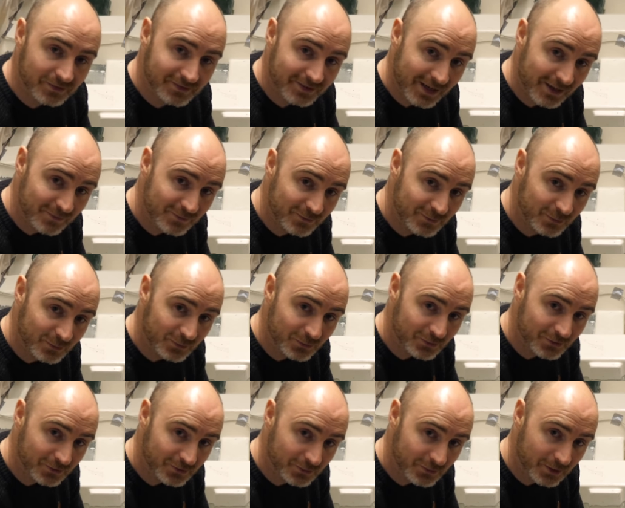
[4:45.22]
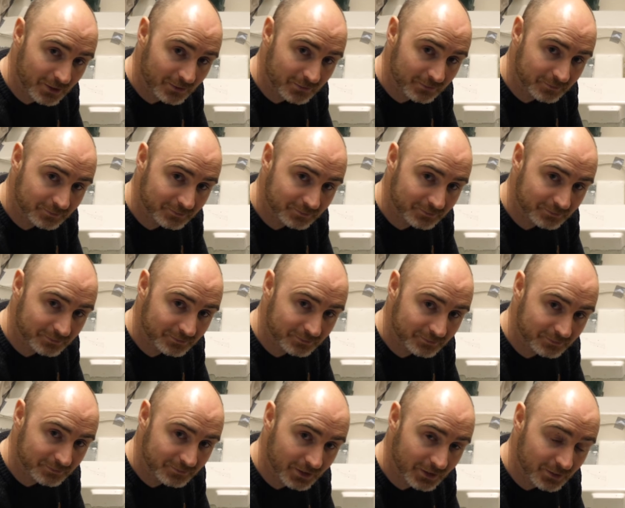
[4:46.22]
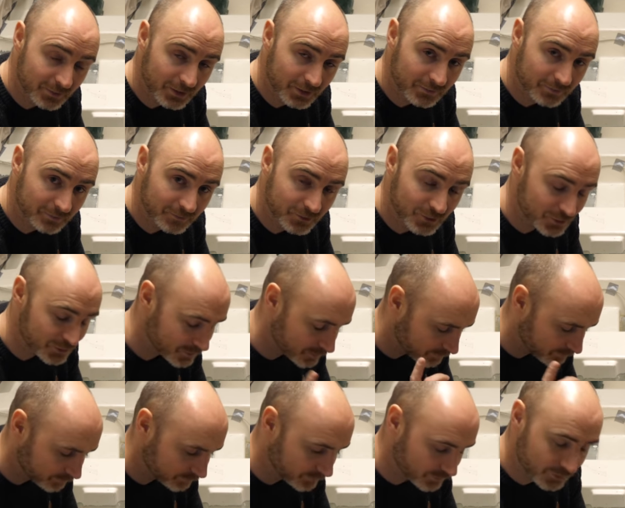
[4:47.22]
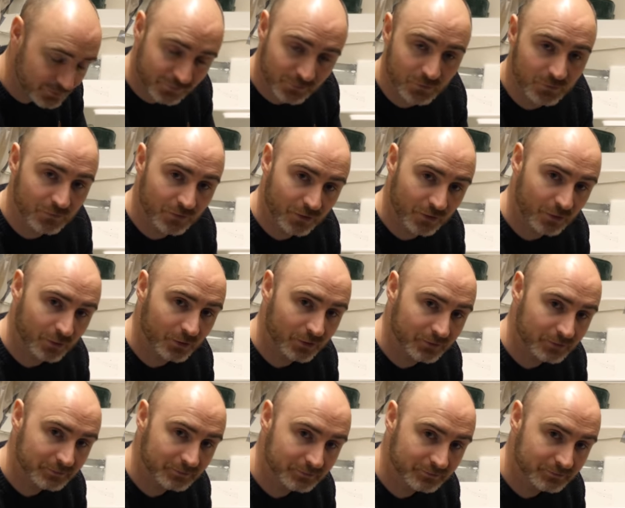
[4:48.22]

downfalls as well. Anyway, just just food for thought.